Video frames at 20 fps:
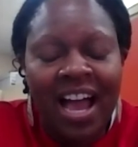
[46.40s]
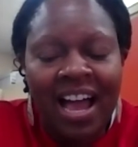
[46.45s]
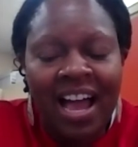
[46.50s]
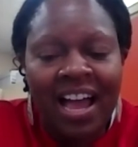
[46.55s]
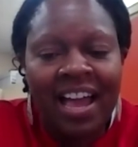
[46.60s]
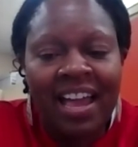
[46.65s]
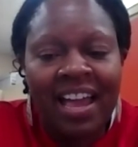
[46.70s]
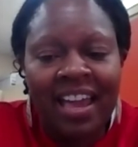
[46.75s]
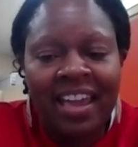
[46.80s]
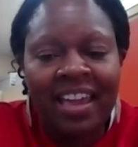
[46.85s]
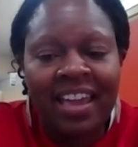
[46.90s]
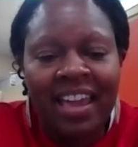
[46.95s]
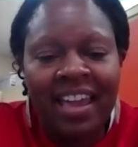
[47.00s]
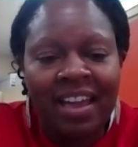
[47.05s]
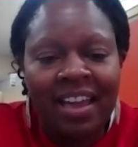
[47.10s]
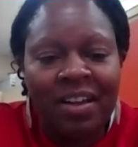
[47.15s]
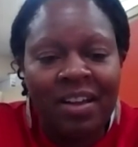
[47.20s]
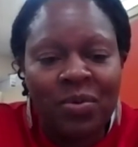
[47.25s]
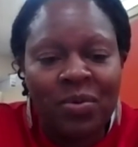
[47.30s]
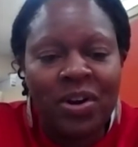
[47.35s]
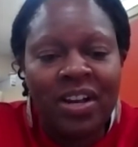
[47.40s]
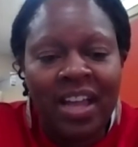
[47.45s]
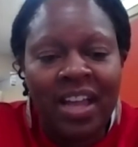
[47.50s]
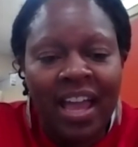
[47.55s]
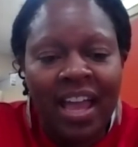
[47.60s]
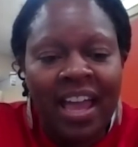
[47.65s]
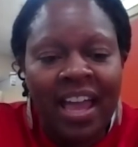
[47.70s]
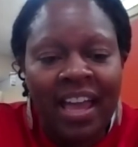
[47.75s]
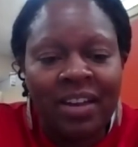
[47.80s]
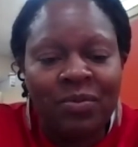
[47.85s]
I work
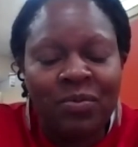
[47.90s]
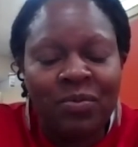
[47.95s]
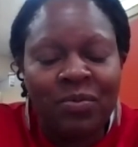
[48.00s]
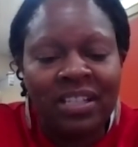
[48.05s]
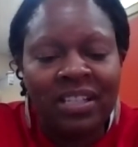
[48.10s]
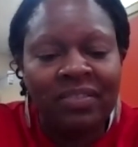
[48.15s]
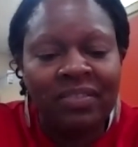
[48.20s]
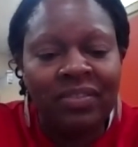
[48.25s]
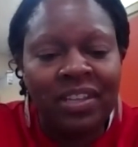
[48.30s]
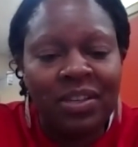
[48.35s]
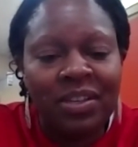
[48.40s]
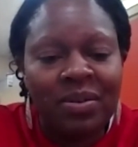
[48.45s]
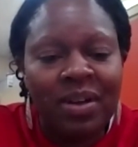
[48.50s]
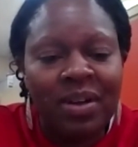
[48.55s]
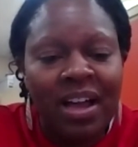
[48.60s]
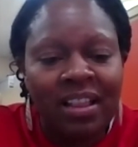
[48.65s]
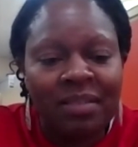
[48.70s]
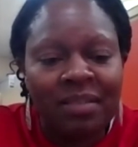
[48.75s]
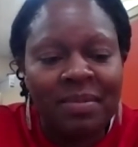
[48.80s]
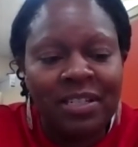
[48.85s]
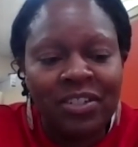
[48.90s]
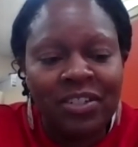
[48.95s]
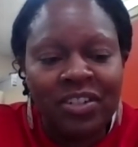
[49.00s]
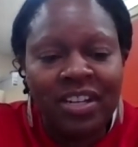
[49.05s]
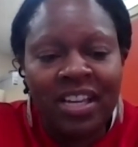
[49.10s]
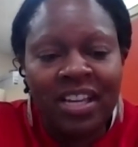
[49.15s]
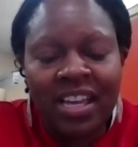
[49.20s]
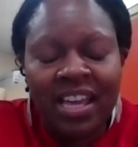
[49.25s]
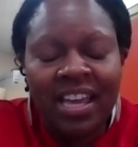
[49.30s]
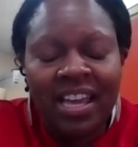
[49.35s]
at Westview
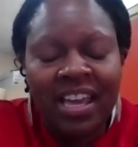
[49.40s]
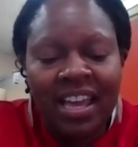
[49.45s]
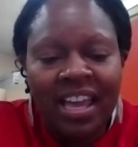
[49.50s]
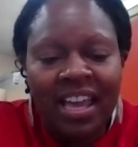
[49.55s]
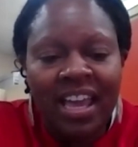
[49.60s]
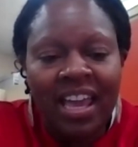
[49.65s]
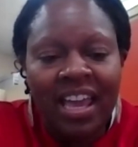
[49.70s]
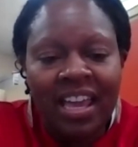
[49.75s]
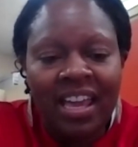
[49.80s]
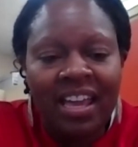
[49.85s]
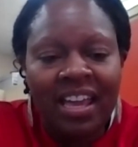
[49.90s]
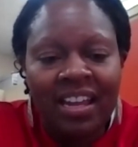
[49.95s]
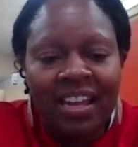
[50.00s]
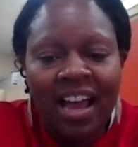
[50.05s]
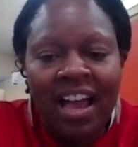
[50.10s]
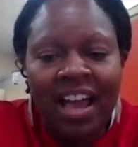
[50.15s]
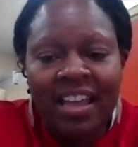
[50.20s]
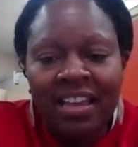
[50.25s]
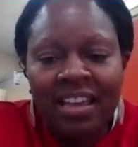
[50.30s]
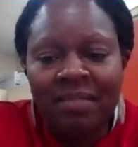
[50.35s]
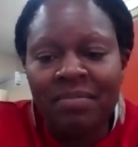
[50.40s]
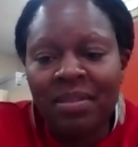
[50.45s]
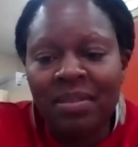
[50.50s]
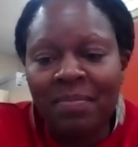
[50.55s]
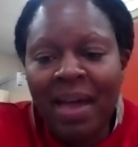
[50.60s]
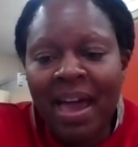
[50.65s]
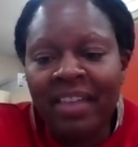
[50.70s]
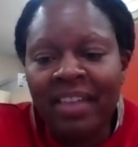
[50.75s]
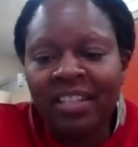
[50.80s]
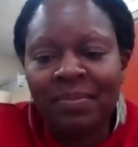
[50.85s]
Elementary, and I am the
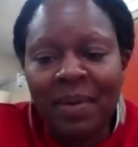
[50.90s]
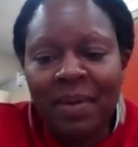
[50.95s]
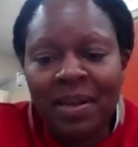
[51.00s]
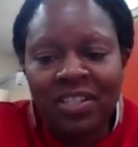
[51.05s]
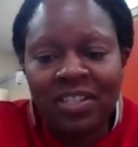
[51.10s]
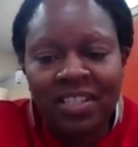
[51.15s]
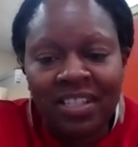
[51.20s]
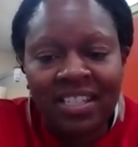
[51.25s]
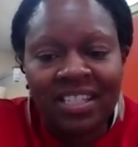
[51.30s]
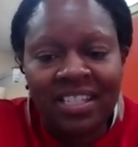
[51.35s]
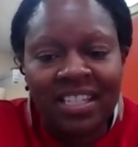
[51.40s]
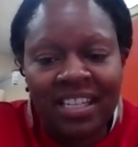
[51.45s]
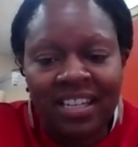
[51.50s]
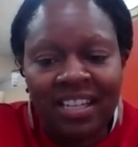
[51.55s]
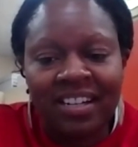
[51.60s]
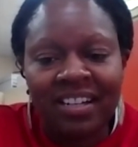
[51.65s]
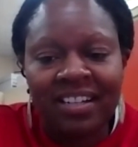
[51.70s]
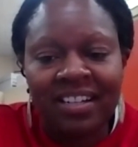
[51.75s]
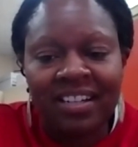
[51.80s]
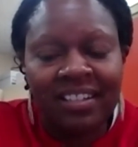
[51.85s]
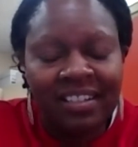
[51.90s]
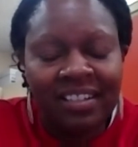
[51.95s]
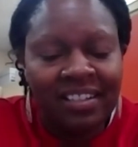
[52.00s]
math specialist here.